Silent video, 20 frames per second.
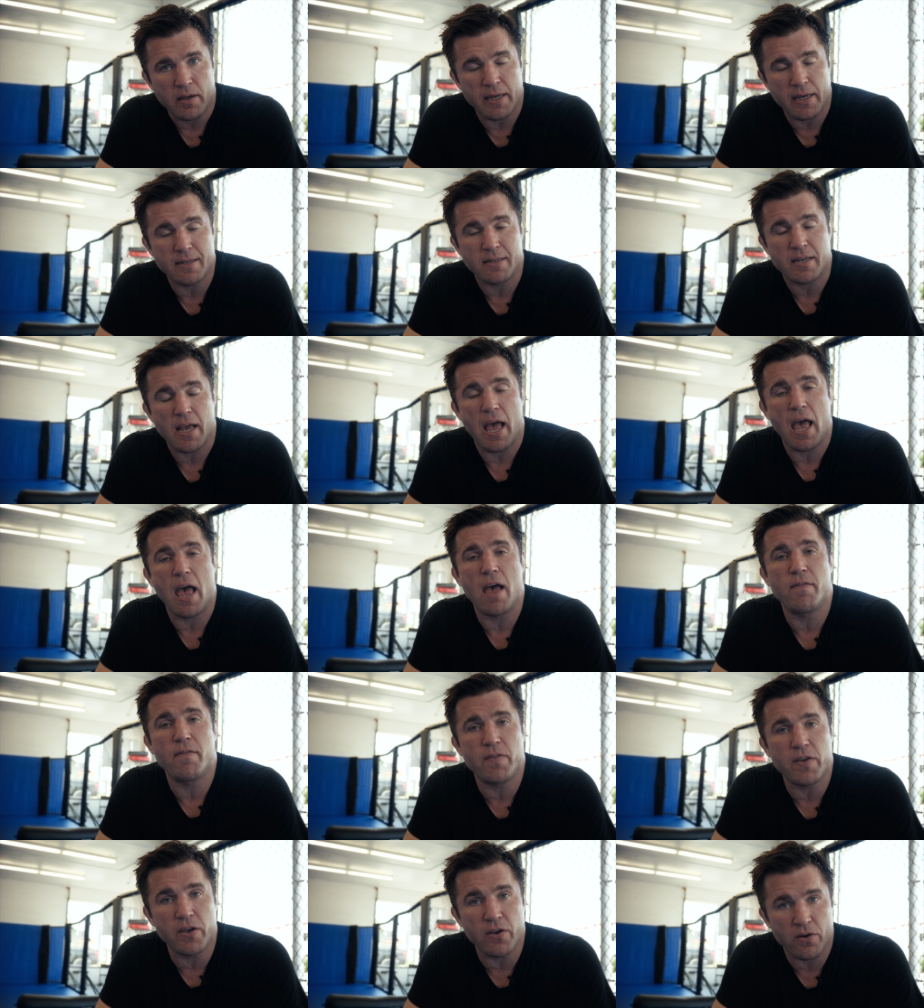is
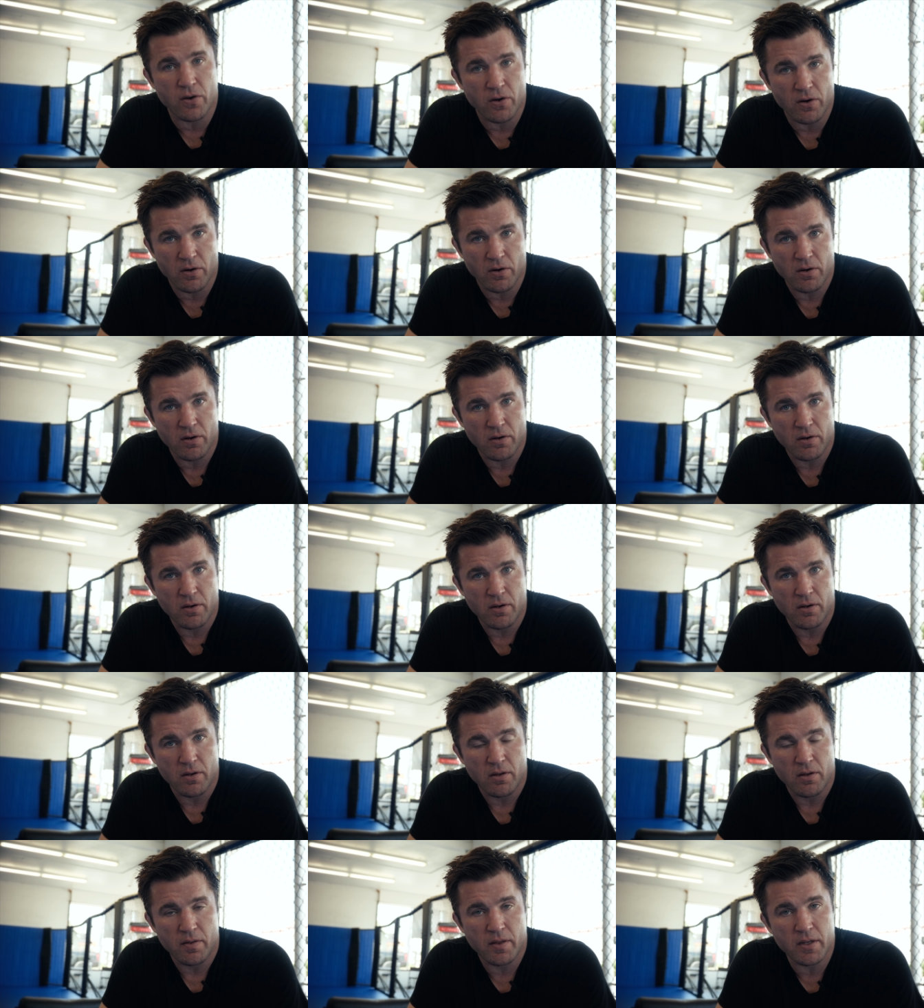heavier
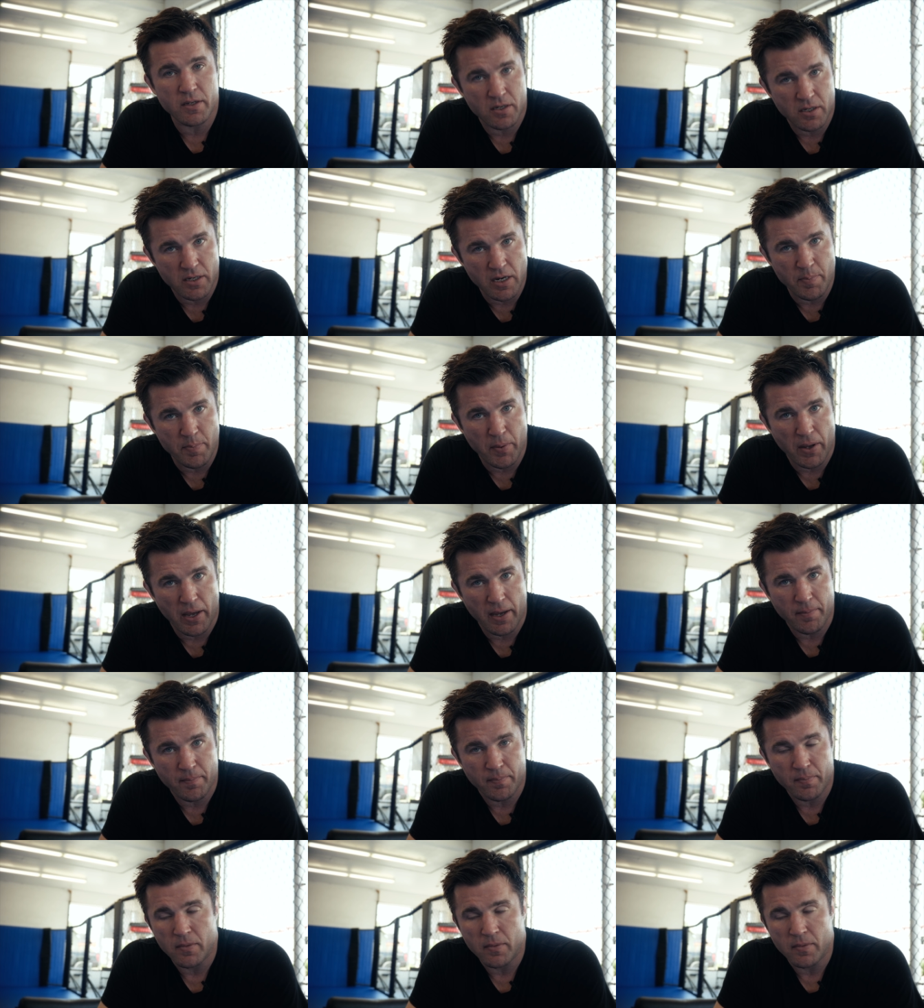than Stipe.